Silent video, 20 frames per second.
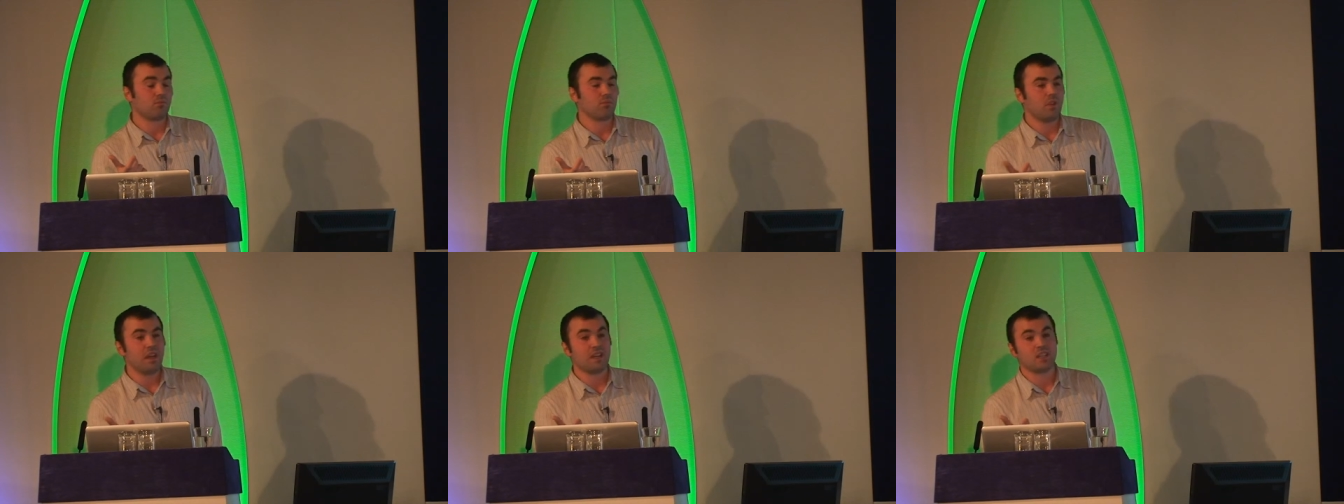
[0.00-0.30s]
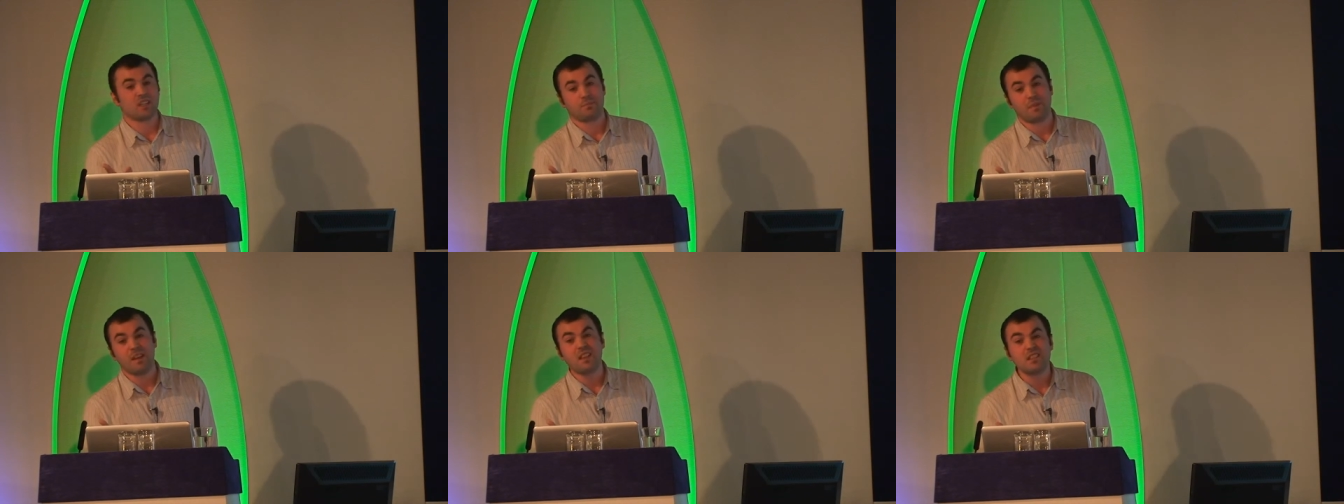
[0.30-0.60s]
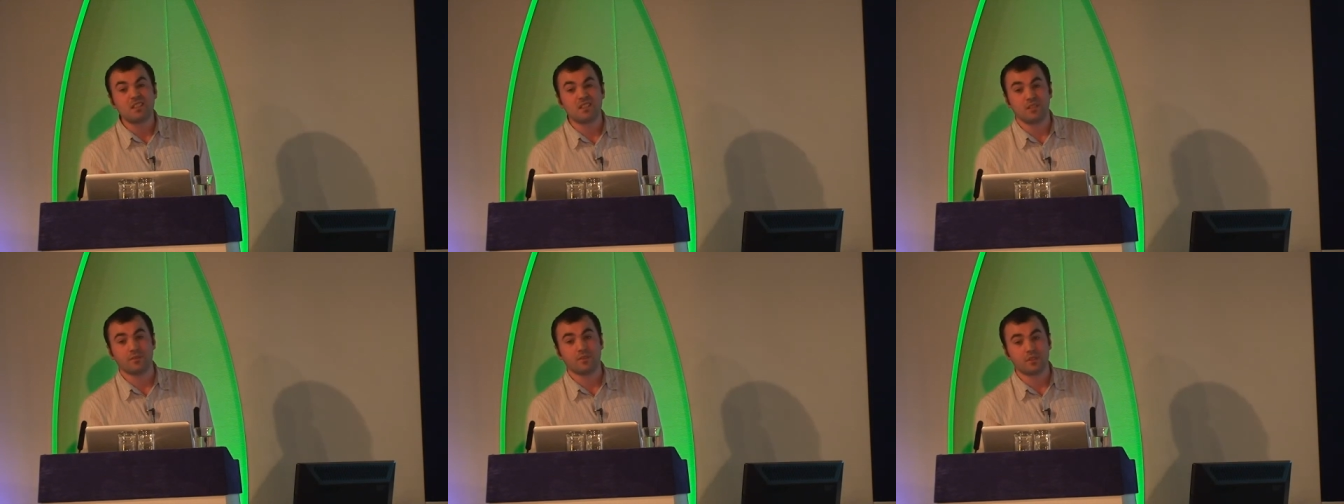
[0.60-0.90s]

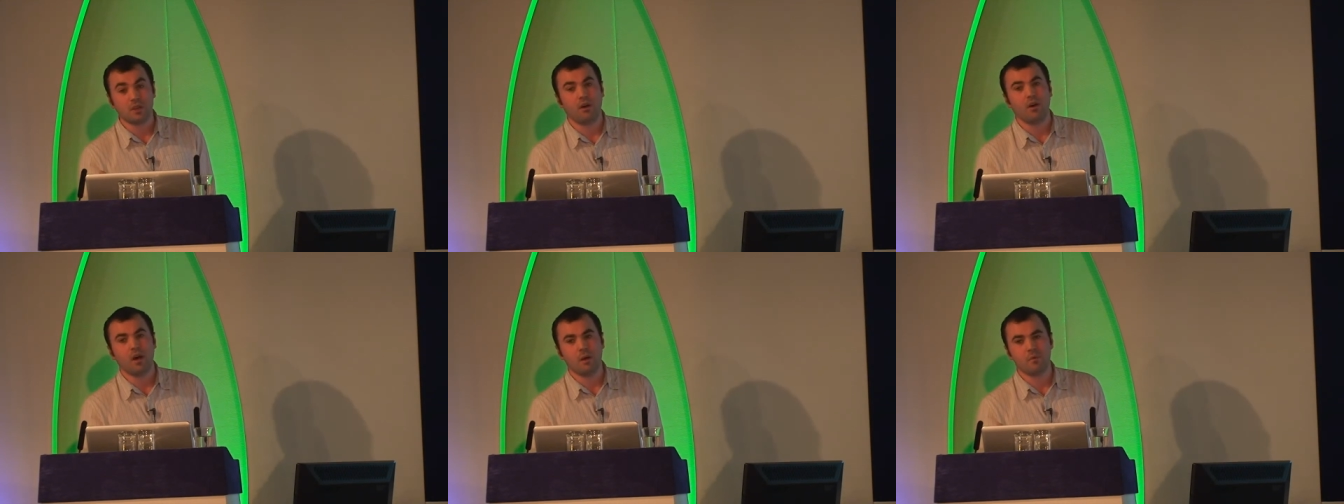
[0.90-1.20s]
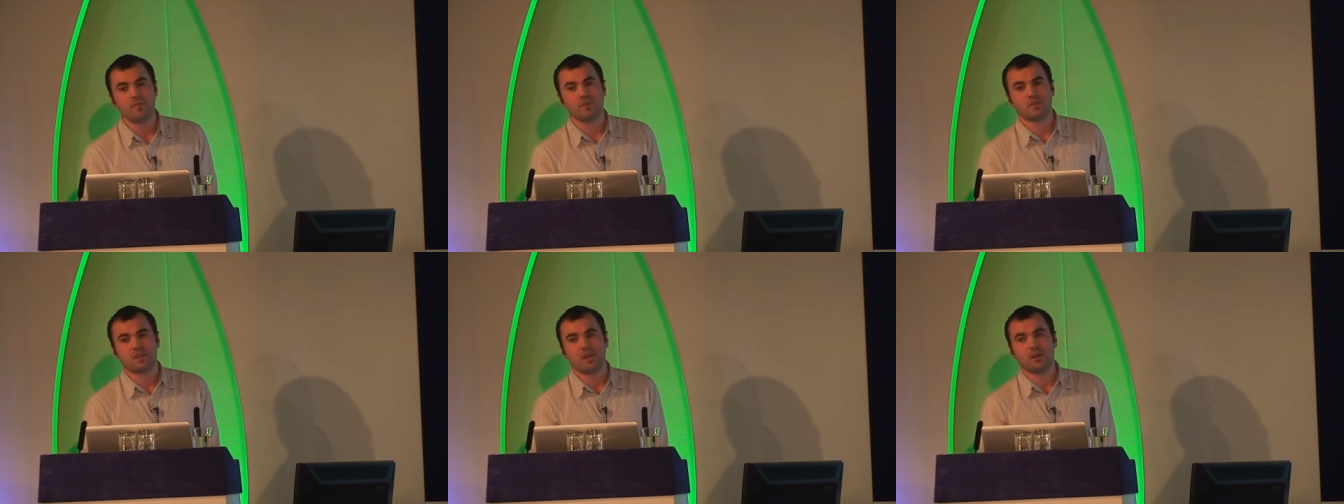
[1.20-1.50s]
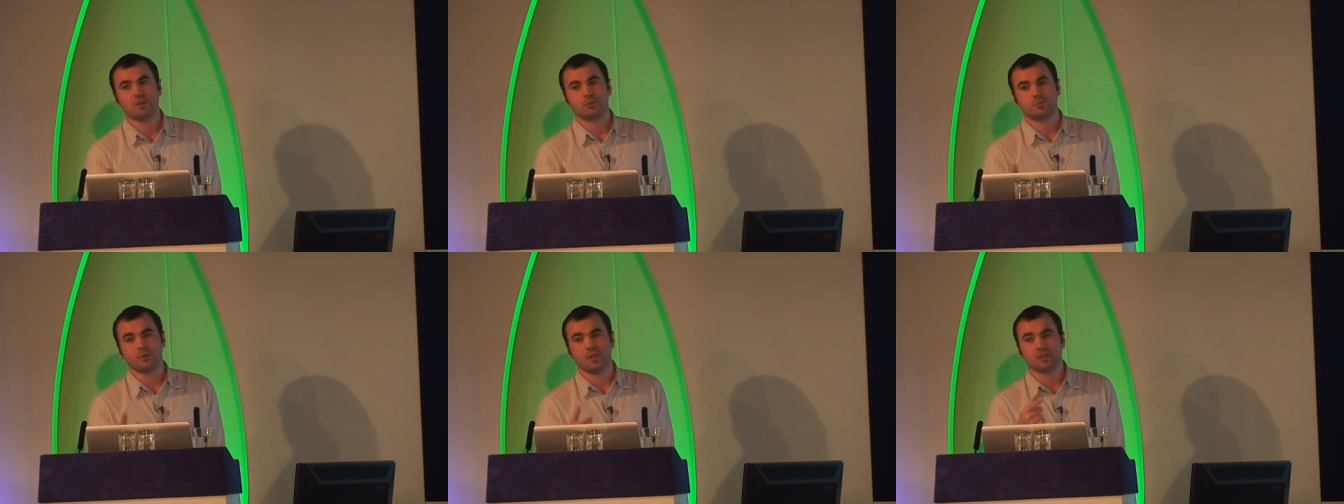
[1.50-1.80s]
expensive time of a
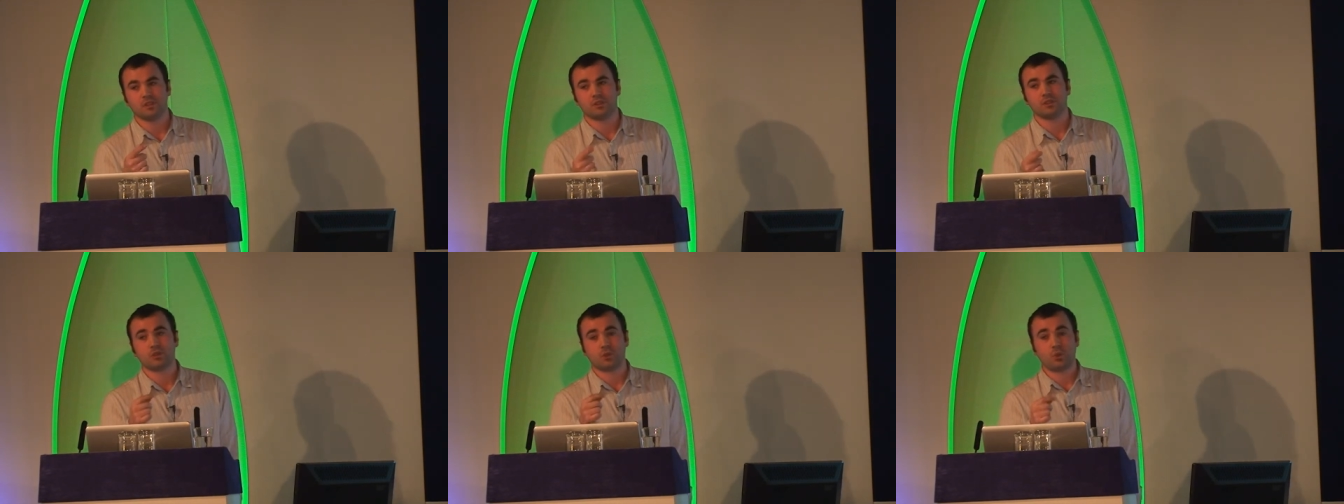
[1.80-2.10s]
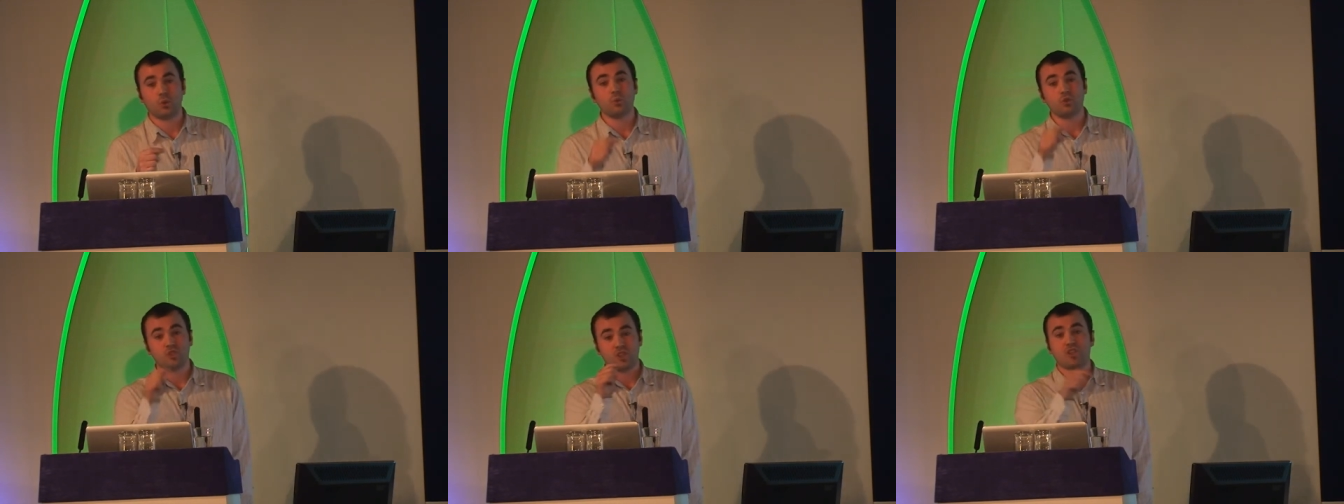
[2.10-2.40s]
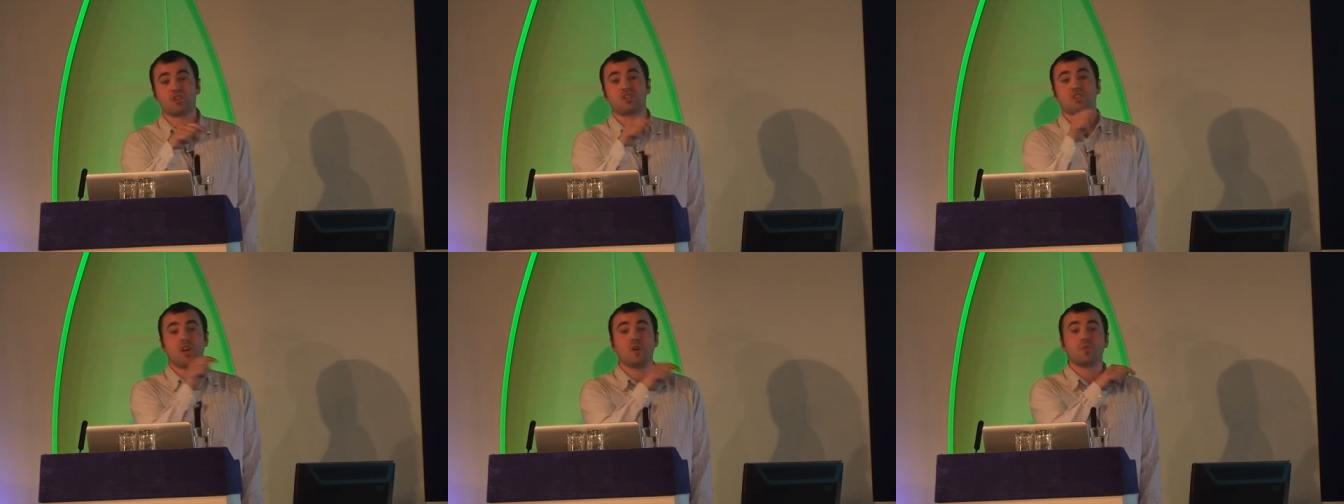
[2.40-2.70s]
salesperson to call
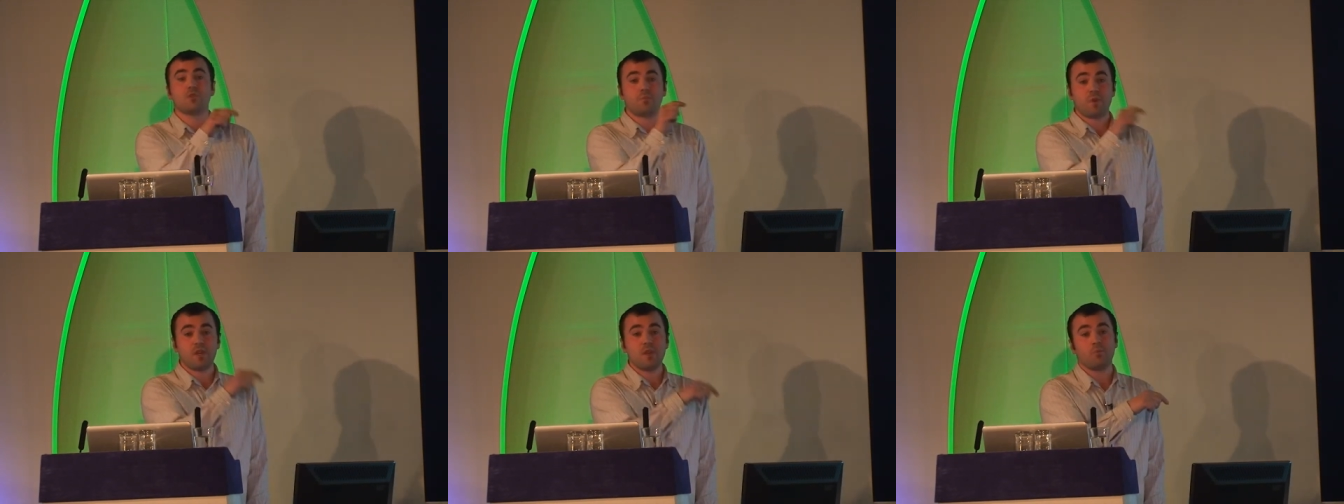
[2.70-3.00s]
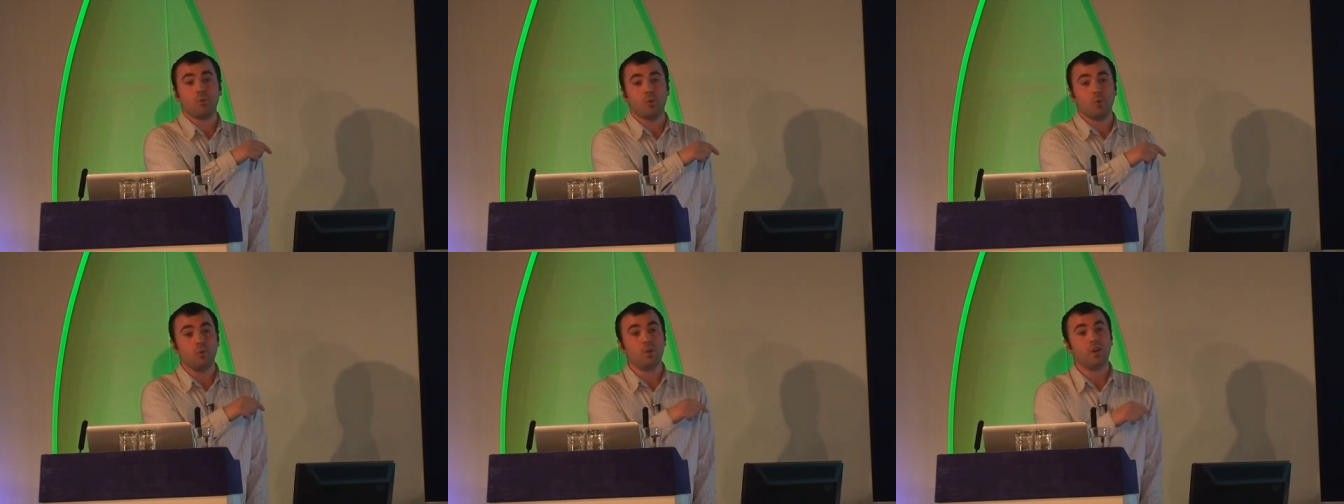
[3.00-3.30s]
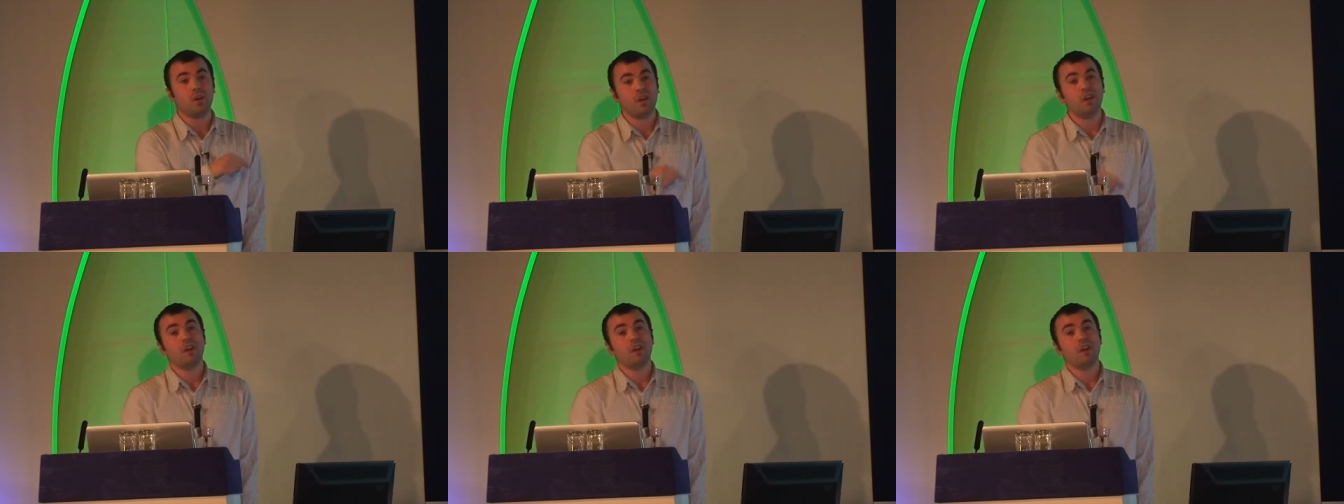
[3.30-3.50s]
just those people,